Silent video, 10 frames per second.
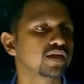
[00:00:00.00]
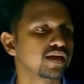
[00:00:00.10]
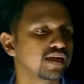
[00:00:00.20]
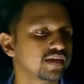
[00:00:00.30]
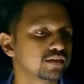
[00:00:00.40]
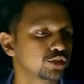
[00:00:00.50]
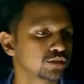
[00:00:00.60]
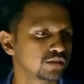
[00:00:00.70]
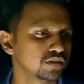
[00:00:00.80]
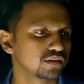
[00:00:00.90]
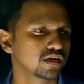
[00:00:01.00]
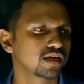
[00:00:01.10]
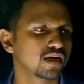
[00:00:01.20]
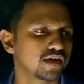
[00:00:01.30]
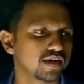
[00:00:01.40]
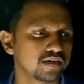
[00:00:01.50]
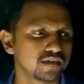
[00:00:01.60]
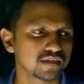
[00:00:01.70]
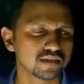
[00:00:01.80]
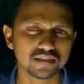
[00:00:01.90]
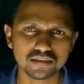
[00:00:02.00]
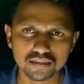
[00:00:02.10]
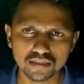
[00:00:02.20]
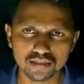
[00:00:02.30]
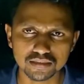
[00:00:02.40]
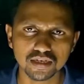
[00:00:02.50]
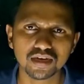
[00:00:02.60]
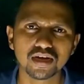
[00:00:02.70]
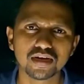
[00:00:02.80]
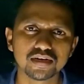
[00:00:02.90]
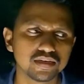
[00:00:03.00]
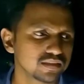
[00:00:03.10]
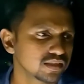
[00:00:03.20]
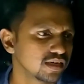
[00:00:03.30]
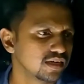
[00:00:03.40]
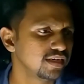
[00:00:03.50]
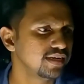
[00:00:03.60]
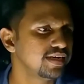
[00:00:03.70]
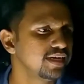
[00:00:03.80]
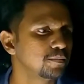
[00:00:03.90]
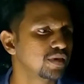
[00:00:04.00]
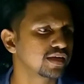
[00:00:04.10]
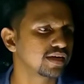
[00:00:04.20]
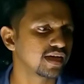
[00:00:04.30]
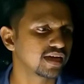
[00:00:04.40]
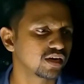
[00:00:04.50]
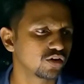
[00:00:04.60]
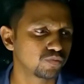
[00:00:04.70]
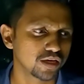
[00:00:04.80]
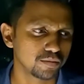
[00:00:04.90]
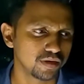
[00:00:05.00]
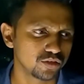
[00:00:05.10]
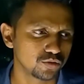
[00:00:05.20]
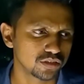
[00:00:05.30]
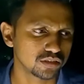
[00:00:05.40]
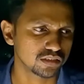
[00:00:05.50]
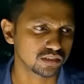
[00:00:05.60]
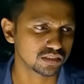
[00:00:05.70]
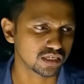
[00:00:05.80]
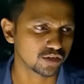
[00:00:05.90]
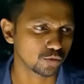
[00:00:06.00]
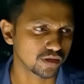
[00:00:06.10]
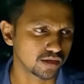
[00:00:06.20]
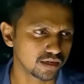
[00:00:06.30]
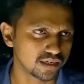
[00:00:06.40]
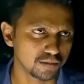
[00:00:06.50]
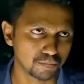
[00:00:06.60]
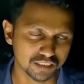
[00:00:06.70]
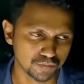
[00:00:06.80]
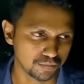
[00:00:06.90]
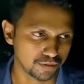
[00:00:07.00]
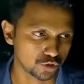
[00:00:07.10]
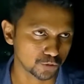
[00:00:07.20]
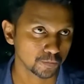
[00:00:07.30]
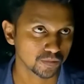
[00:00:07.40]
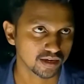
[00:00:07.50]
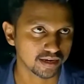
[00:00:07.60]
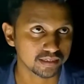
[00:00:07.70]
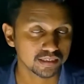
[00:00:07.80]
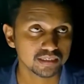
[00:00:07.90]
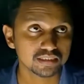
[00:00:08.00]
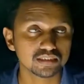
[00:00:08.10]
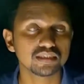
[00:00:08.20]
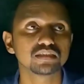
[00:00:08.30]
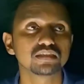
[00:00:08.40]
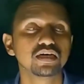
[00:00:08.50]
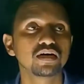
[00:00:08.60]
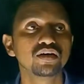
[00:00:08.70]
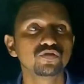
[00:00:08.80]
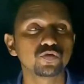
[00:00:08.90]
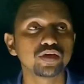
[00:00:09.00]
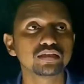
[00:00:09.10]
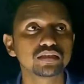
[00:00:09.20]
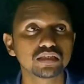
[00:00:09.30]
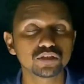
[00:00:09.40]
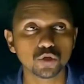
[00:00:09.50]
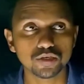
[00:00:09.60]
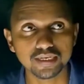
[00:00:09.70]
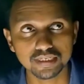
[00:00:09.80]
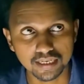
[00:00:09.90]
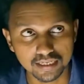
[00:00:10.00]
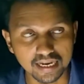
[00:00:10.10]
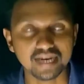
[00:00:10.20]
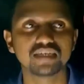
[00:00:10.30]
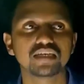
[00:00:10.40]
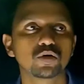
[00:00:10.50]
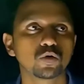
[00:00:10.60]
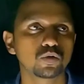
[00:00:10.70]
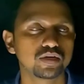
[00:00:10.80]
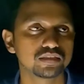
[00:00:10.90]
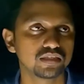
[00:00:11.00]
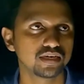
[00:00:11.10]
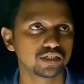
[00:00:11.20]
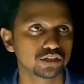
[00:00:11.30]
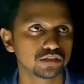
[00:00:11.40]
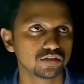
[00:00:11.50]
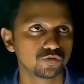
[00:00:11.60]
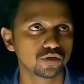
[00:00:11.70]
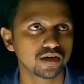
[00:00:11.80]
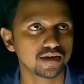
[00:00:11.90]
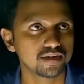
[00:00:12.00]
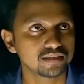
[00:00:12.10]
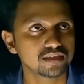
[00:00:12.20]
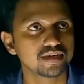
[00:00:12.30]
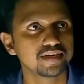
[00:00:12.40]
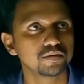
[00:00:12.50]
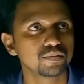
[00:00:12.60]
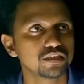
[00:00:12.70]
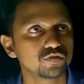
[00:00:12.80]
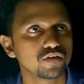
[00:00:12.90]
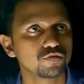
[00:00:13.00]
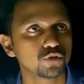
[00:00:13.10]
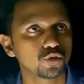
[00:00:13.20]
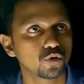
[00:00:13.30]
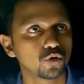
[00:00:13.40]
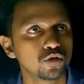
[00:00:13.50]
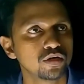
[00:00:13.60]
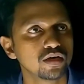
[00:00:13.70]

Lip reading: and the current, in this case the current is leading by an angle of pi by 2, since it is sine omega t plus pi by 2. And since the phasor is rotating in the anti-clockwise direction, therefore current is leading means we have to draw